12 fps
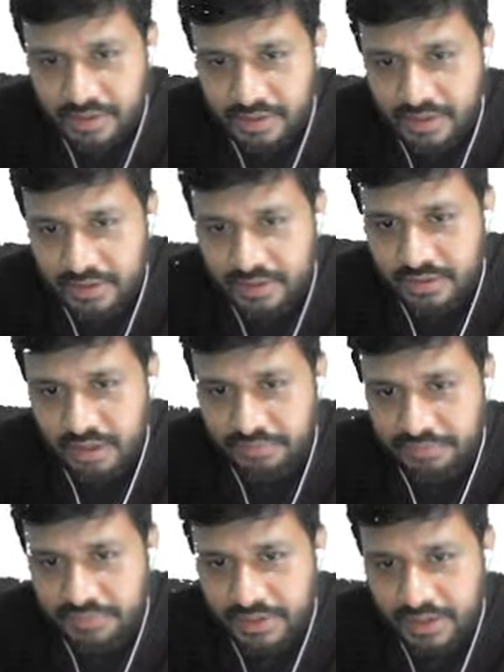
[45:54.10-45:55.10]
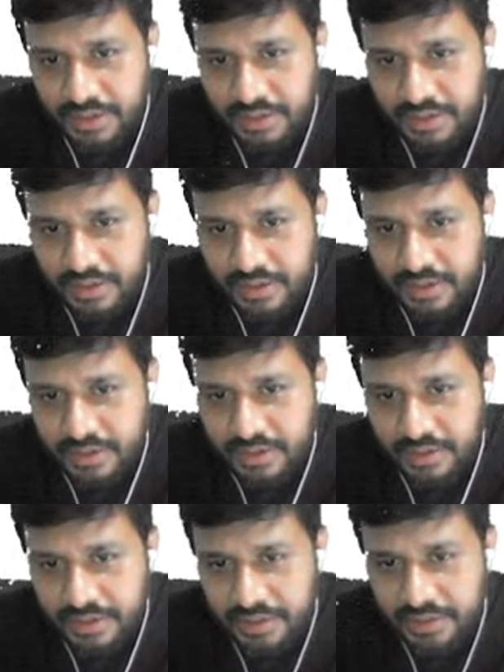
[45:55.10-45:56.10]
x of k
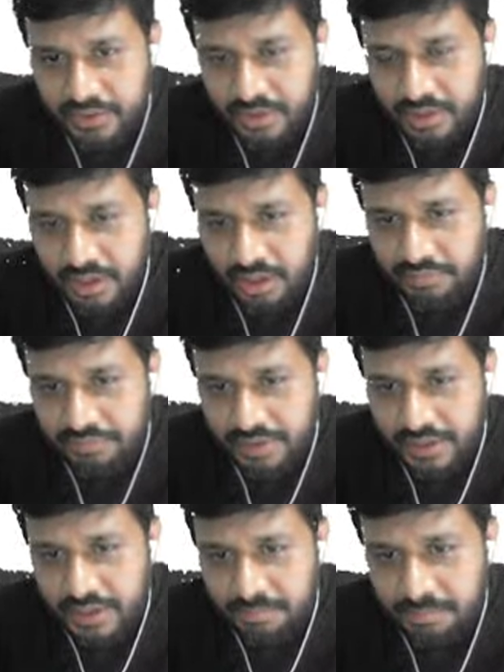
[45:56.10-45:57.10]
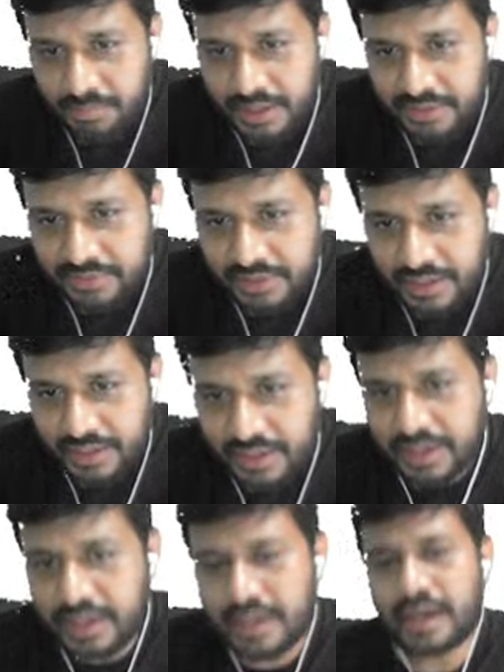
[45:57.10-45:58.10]
into del of n minus k.
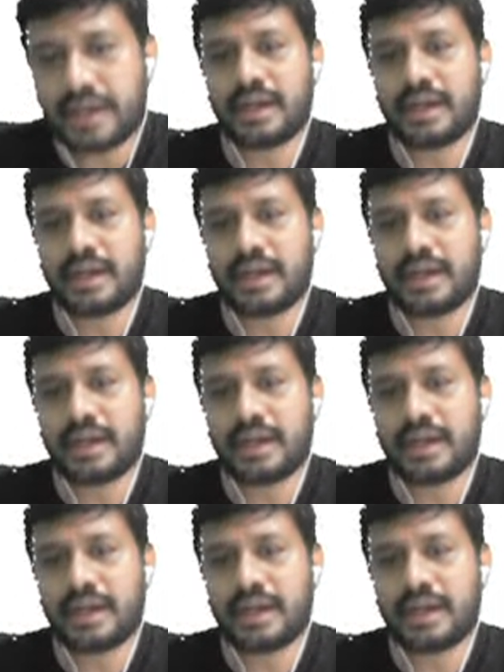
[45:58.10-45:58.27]
Can I write